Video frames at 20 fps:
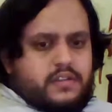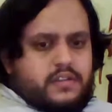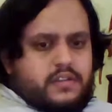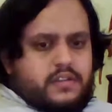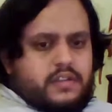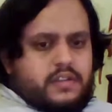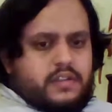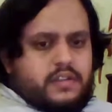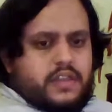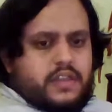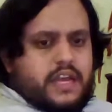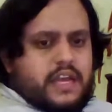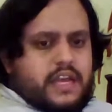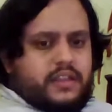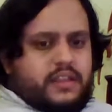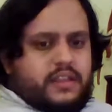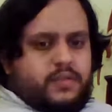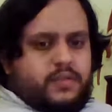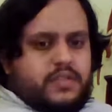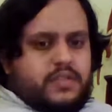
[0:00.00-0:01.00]
that
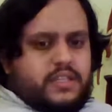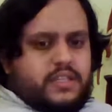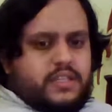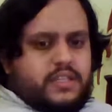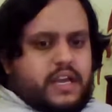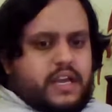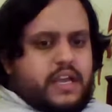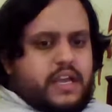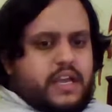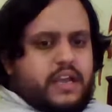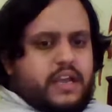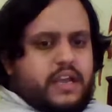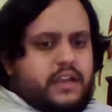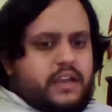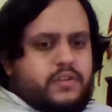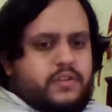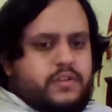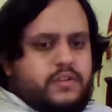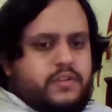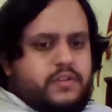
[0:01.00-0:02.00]
there was this guy I
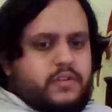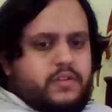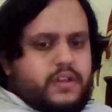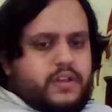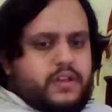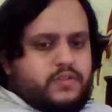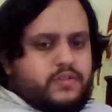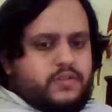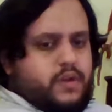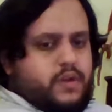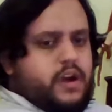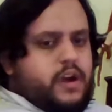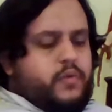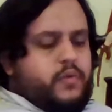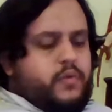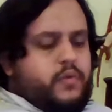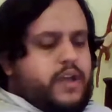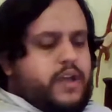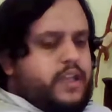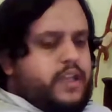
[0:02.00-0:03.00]
knew known as
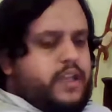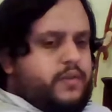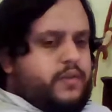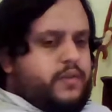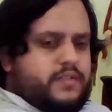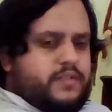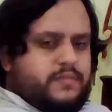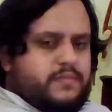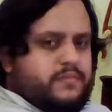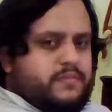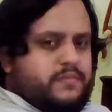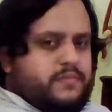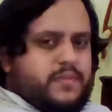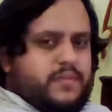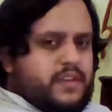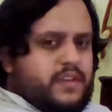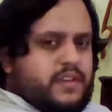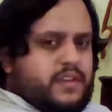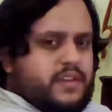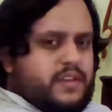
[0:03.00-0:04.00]
Rockaway. He was some
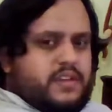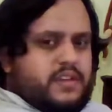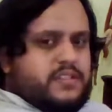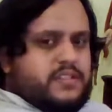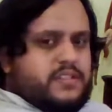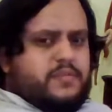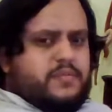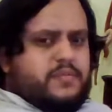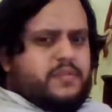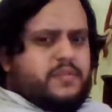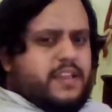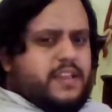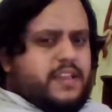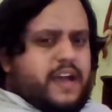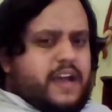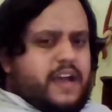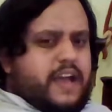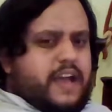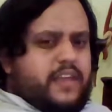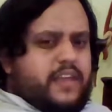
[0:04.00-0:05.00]

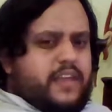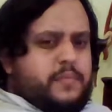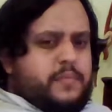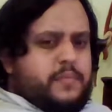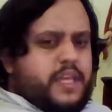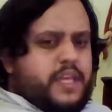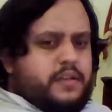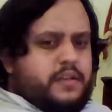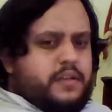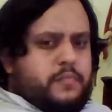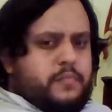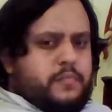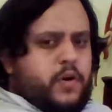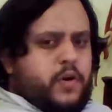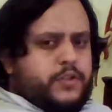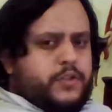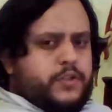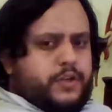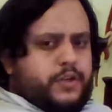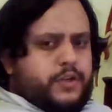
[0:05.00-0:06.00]
guy that me and
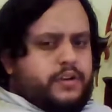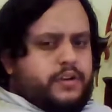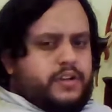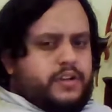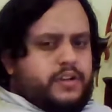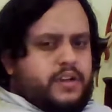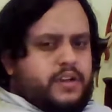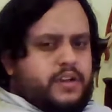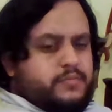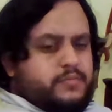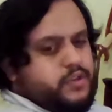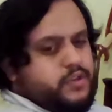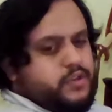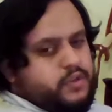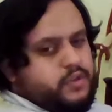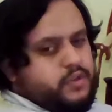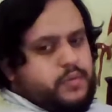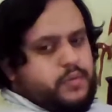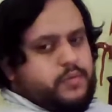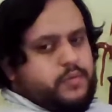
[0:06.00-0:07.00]
Mulder. I'm sure
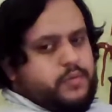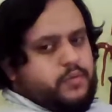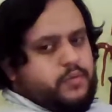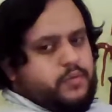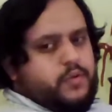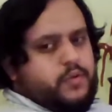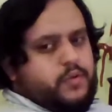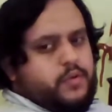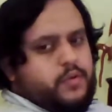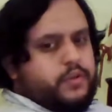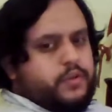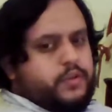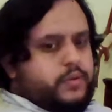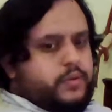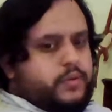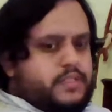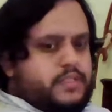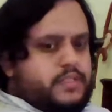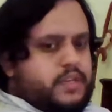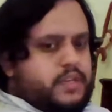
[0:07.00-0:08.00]
you remember who Mulder
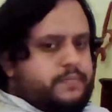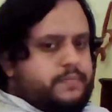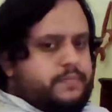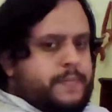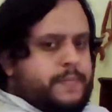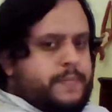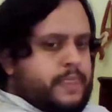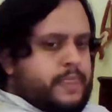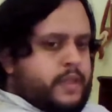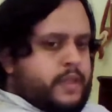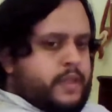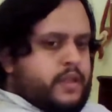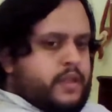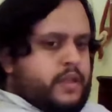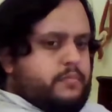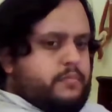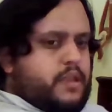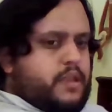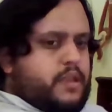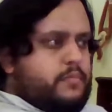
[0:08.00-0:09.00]
was.
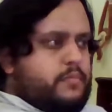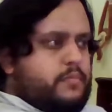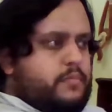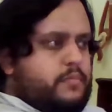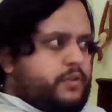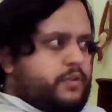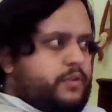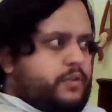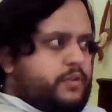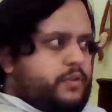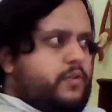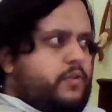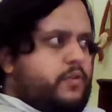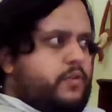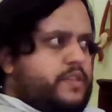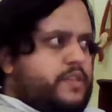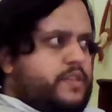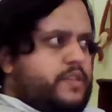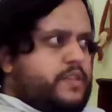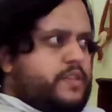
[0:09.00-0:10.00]
Me and Mulder know who
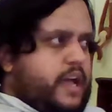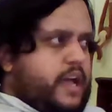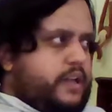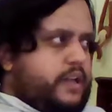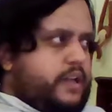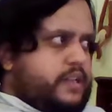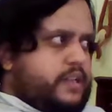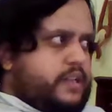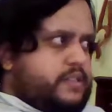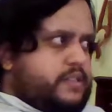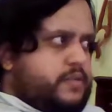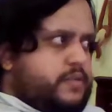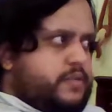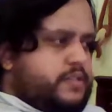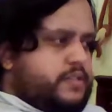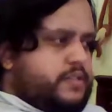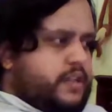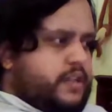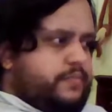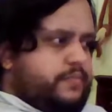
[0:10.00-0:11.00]
this guy is. He was
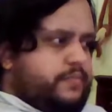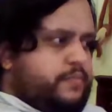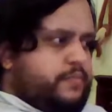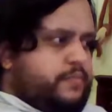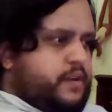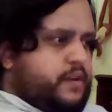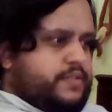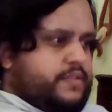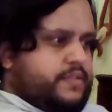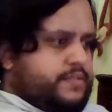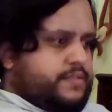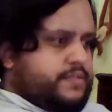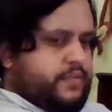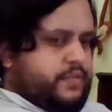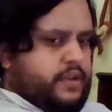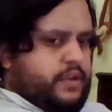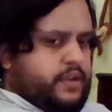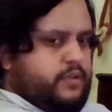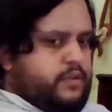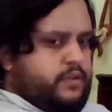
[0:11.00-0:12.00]
like a part of his
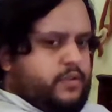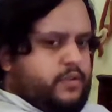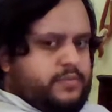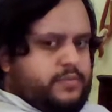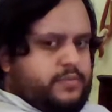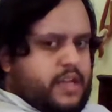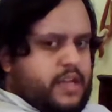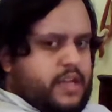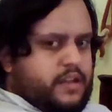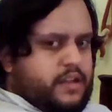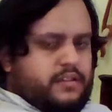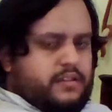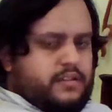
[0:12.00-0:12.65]
furry group that